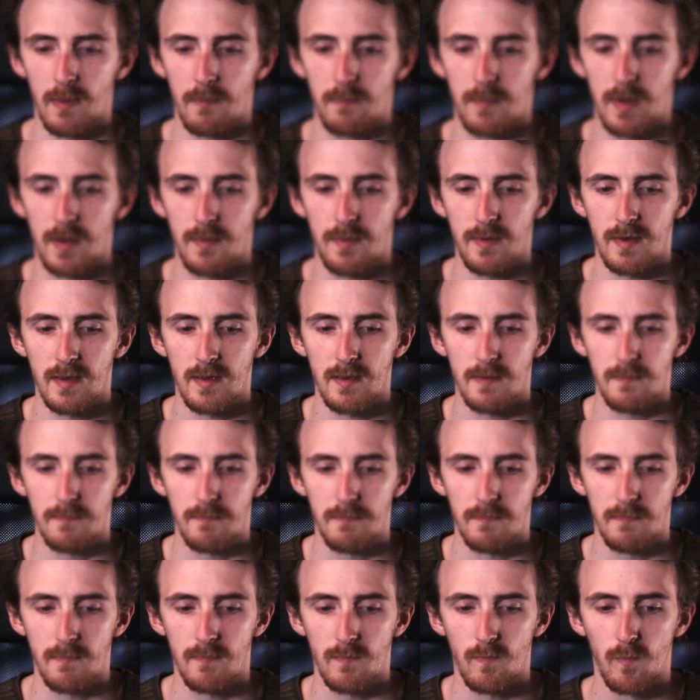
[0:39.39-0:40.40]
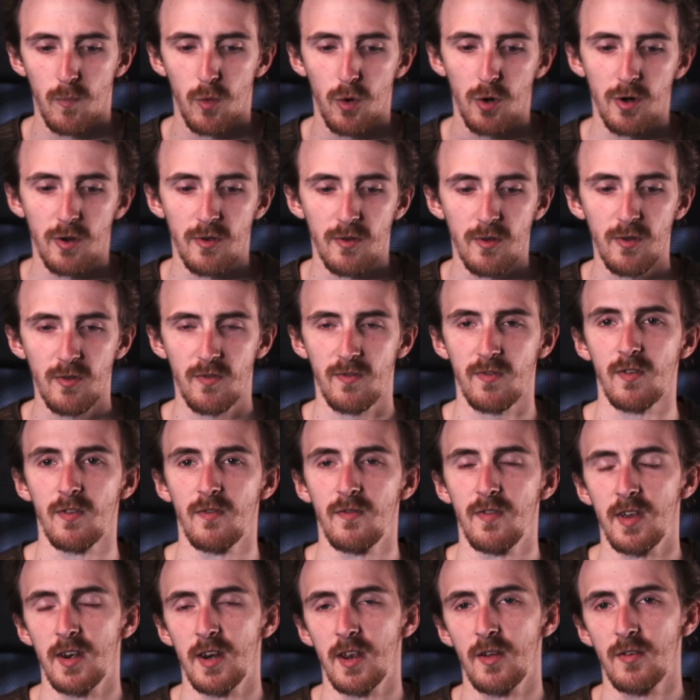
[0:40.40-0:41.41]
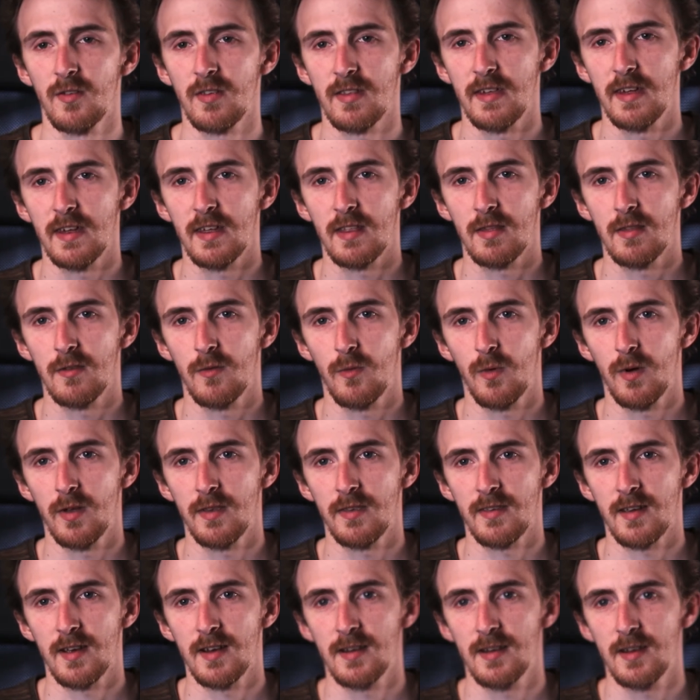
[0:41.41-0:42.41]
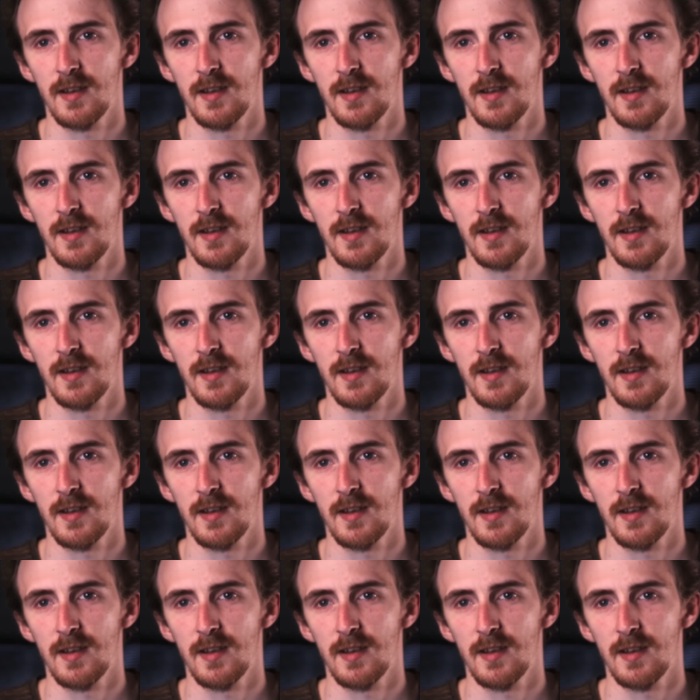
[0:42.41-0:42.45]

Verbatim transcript: maybe more useful videos like the ones I